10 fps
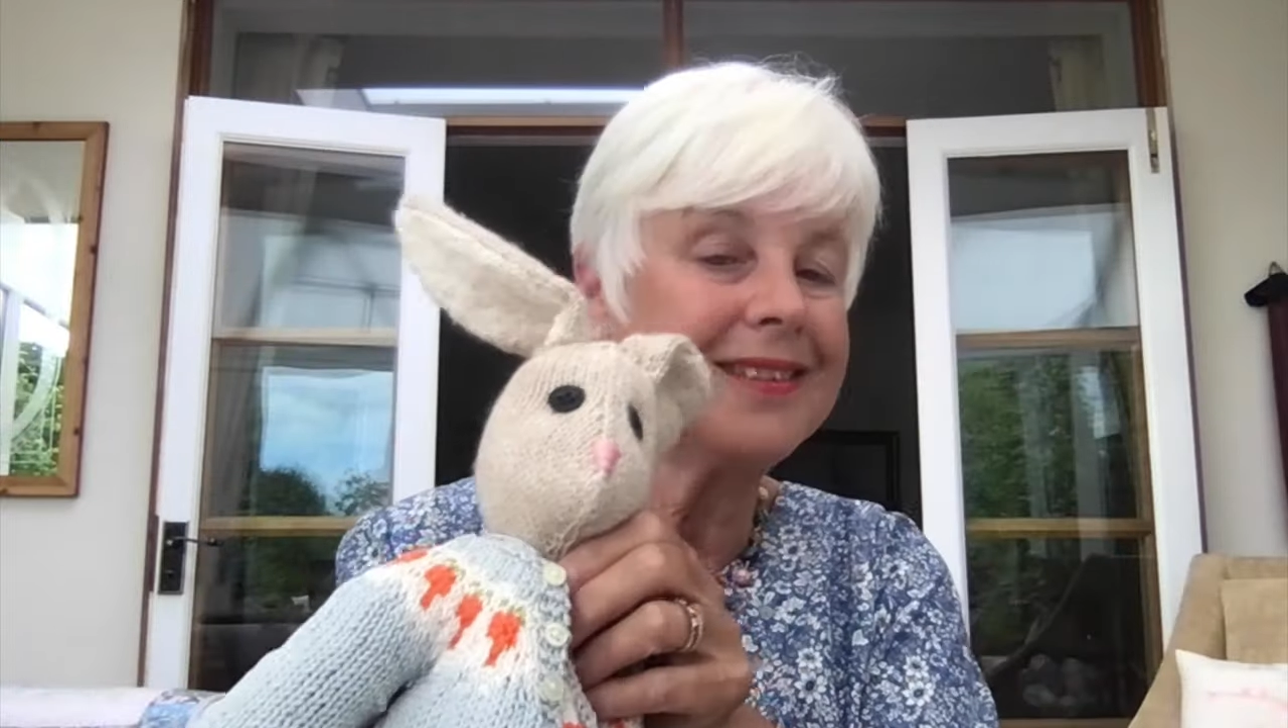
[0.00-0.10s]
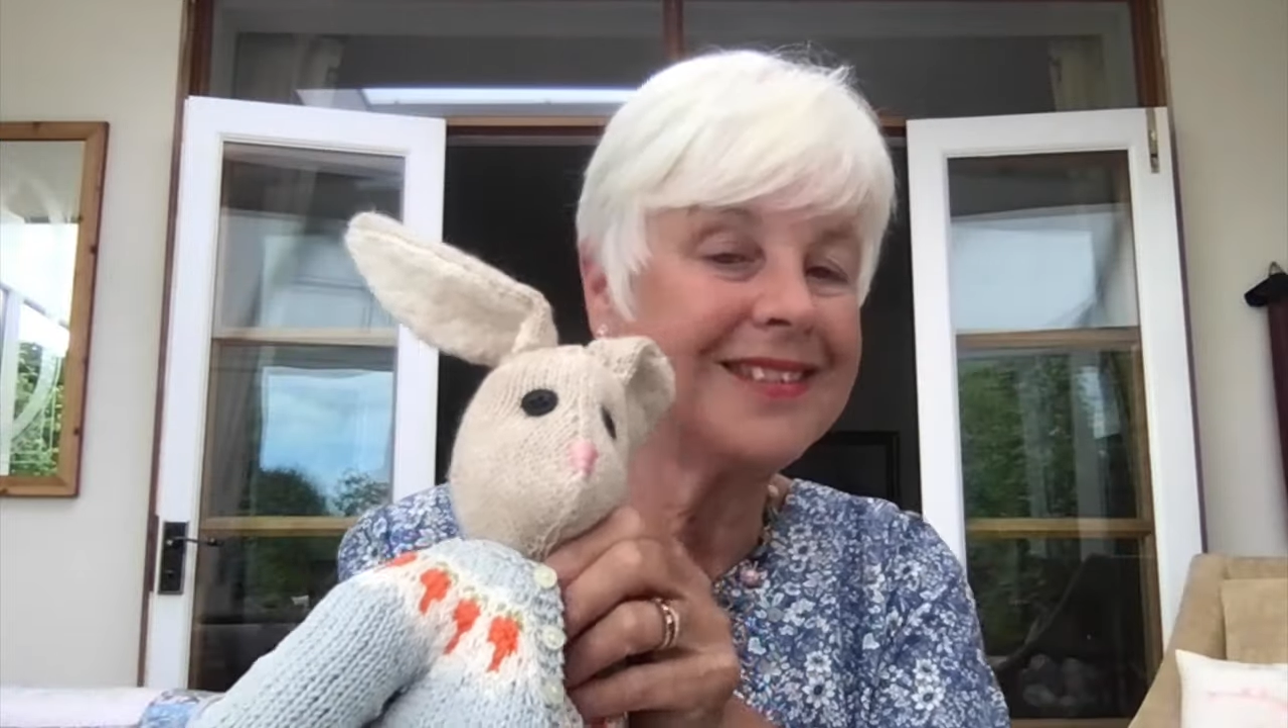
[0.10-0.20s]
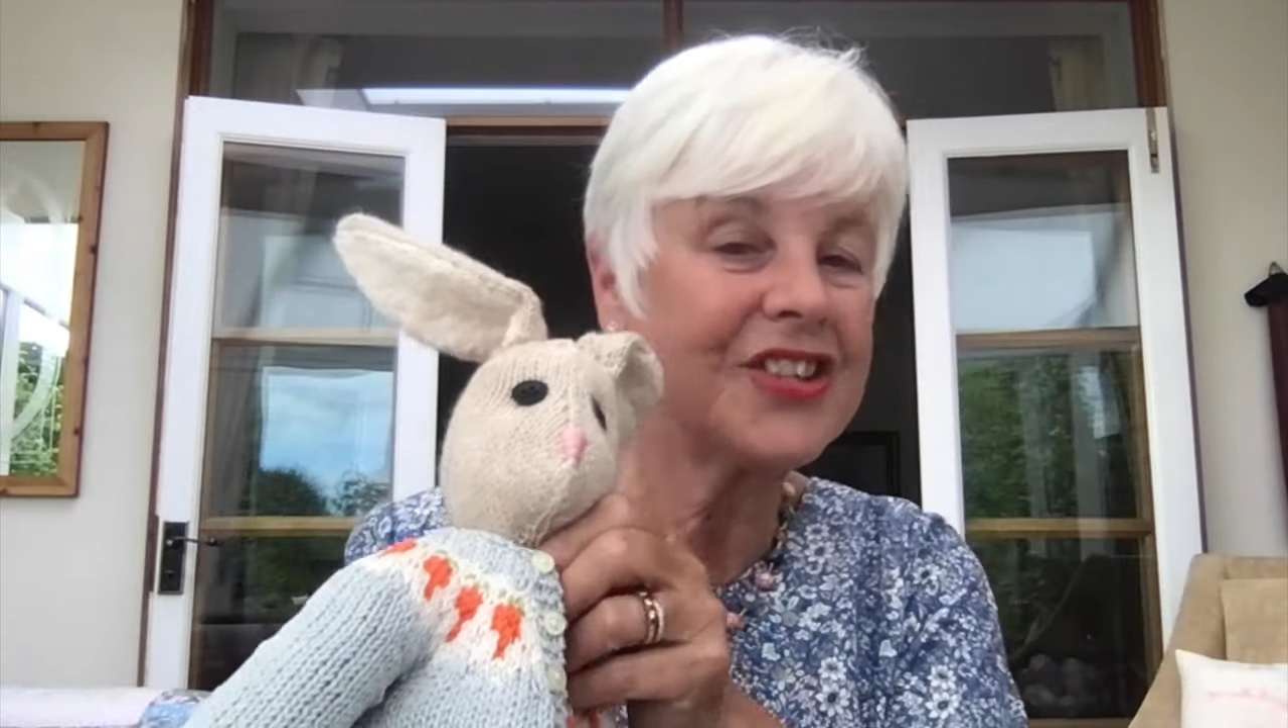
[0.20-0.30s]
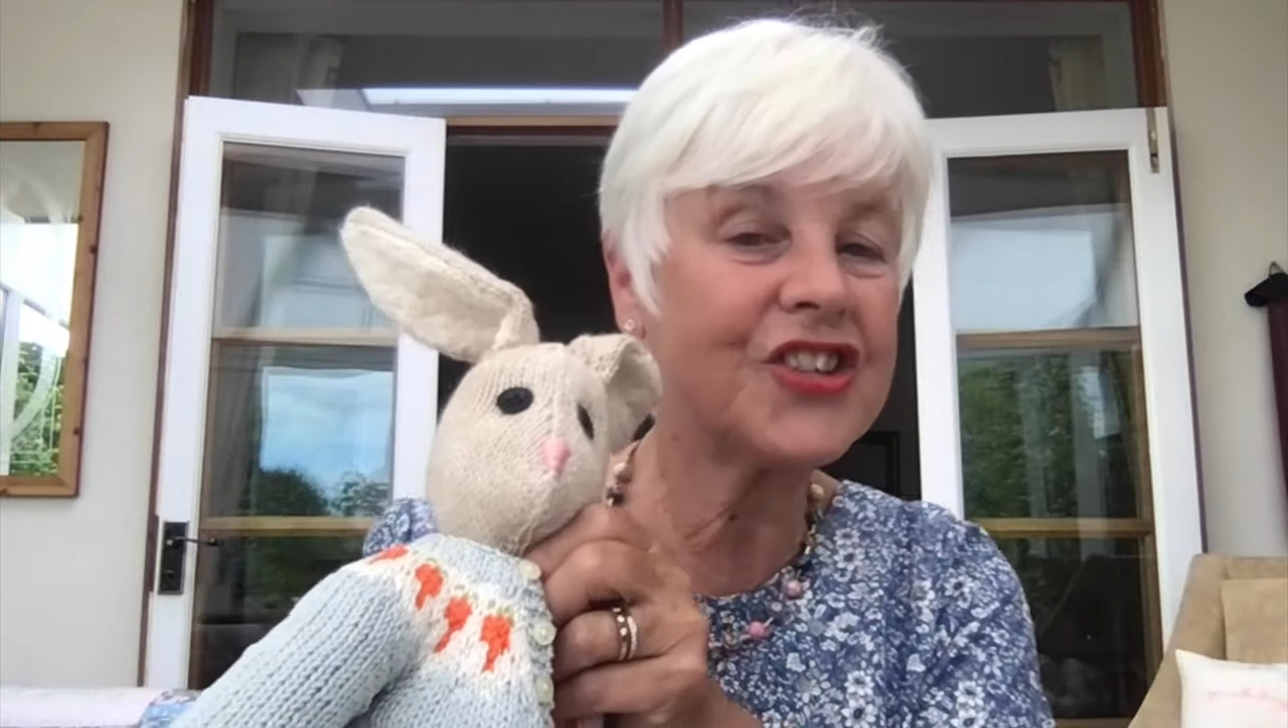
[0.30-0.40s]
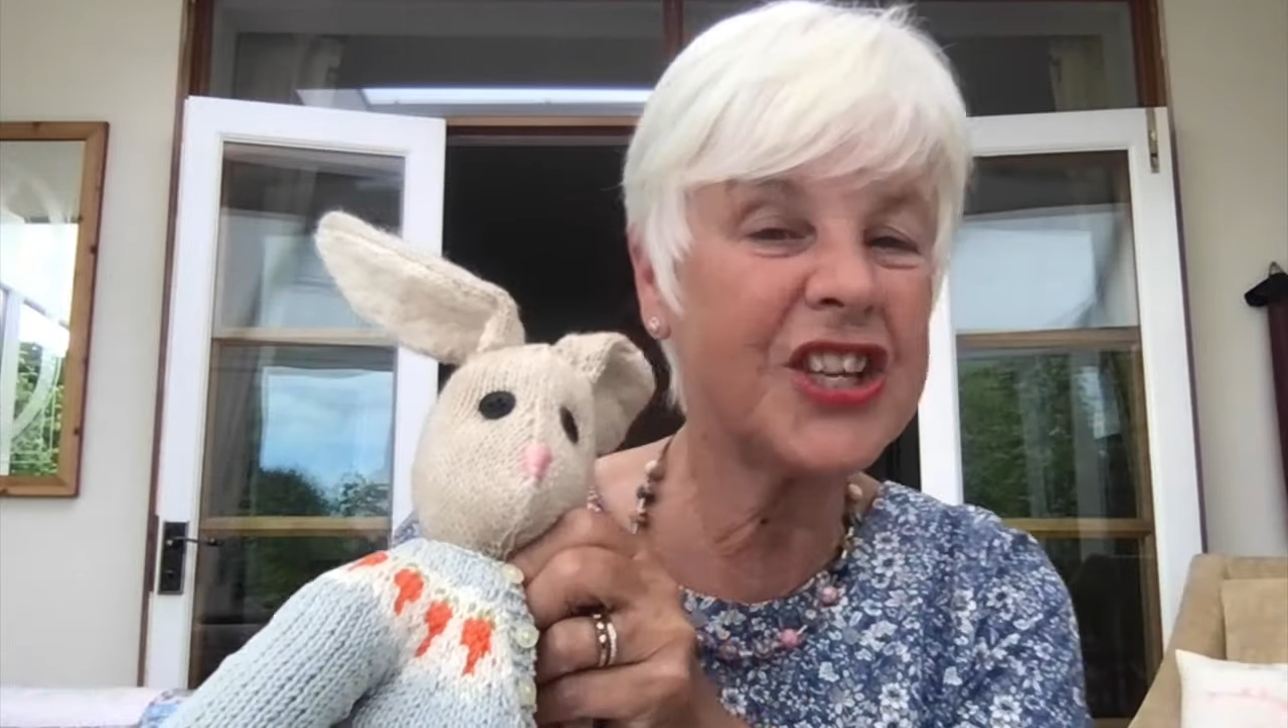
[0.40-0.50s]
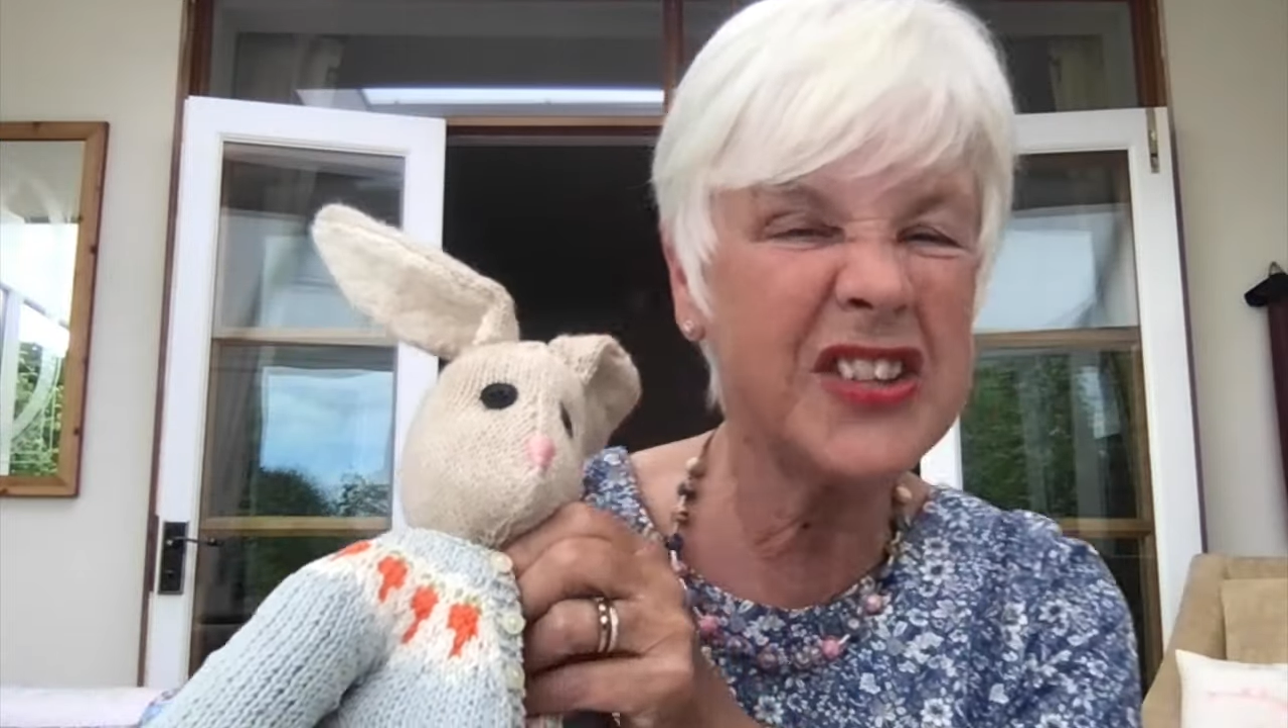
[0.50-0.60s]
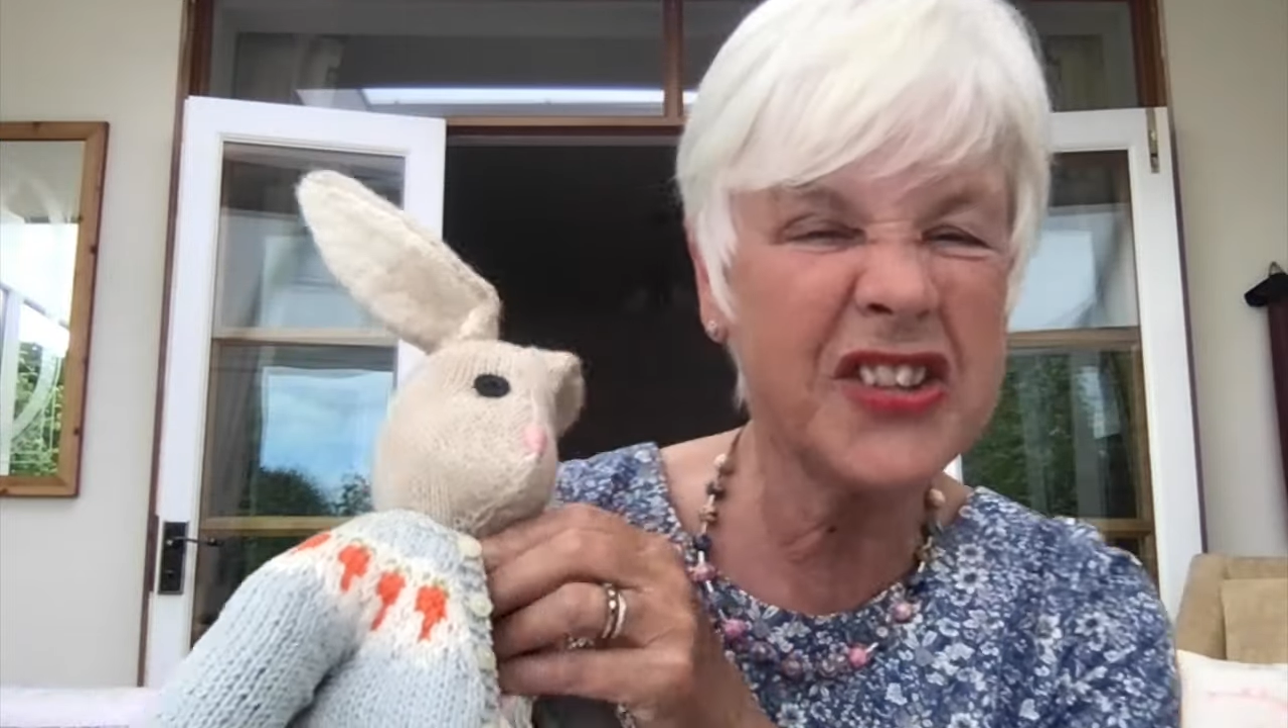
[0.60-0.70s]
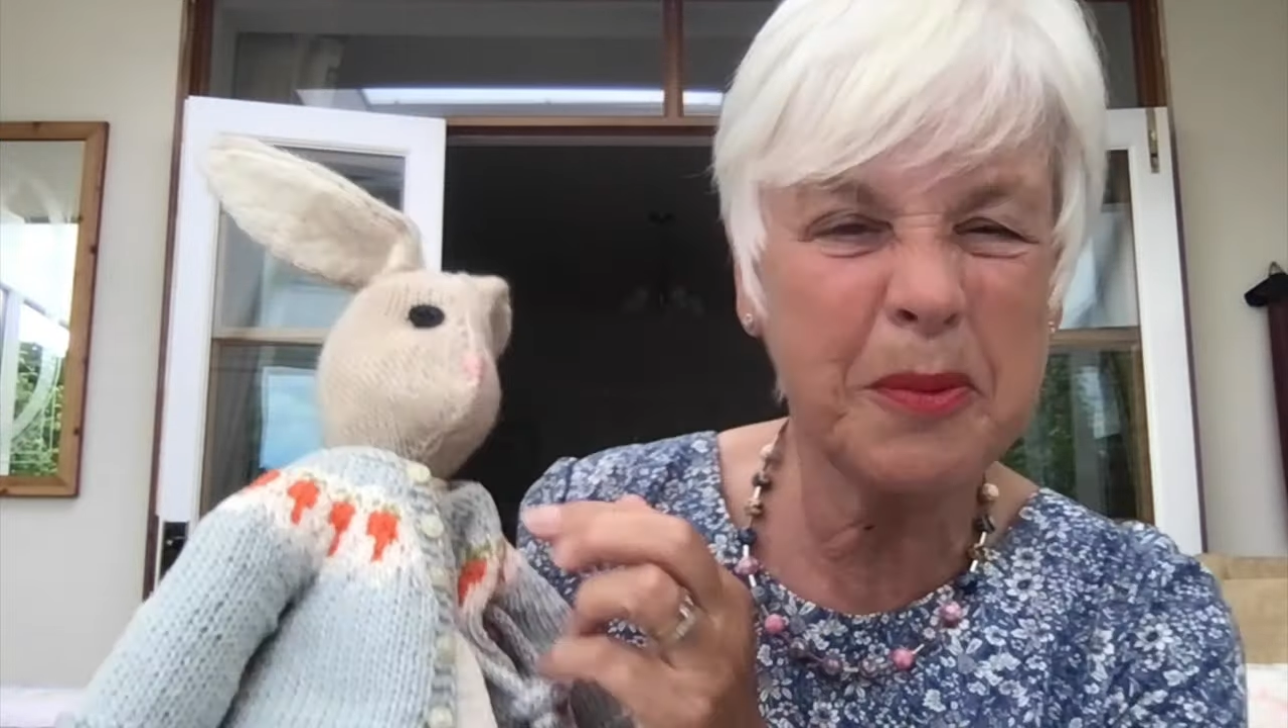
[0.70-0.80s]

sits